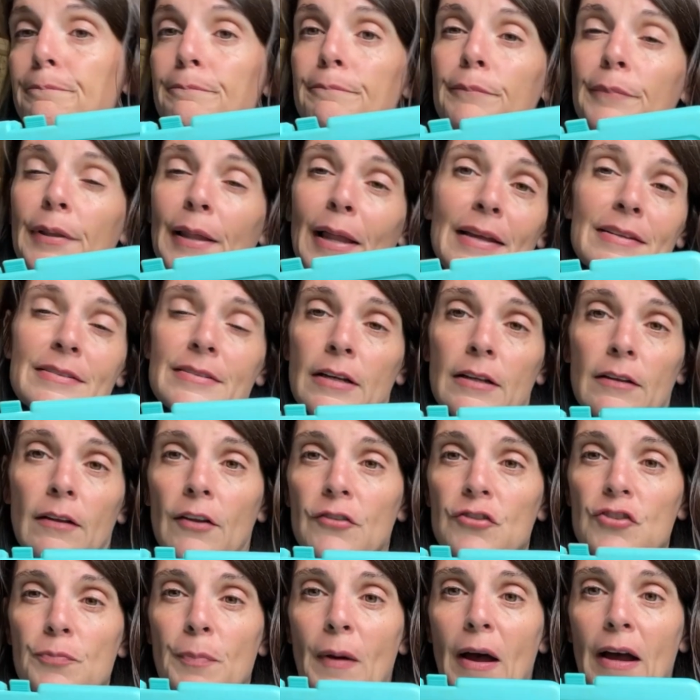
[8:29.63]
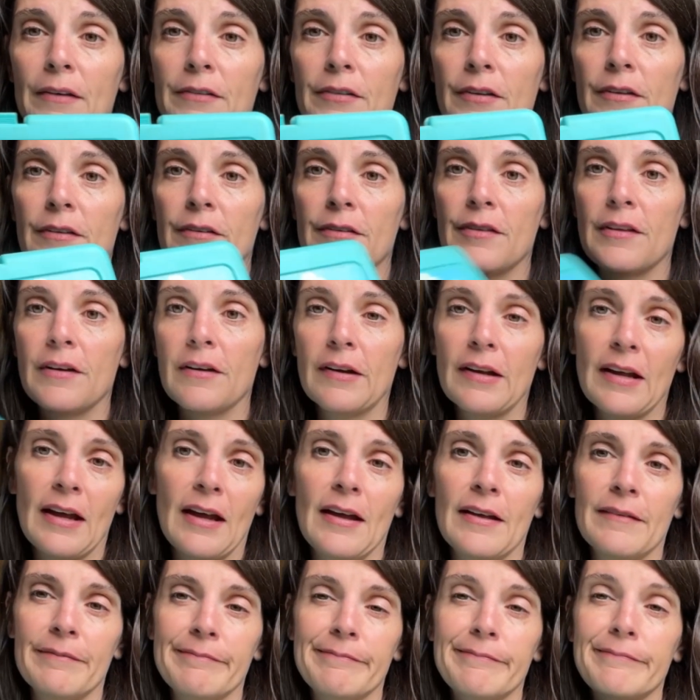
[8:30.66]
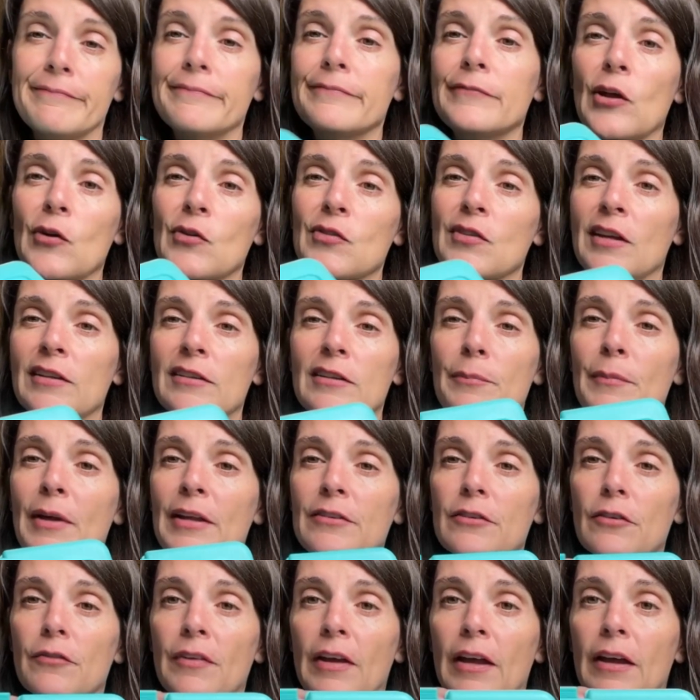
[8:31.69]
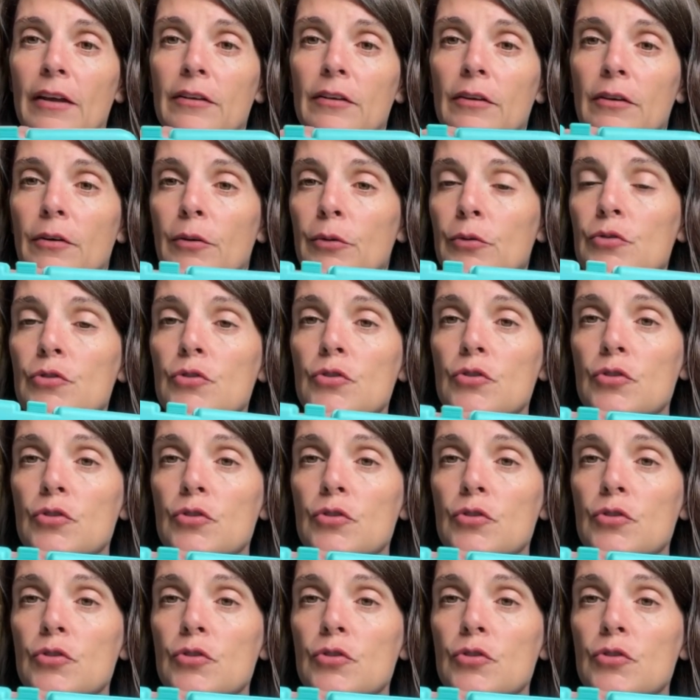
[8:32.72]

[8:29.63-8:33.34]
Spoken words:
plastic lunch boxes. There again, no sentimental value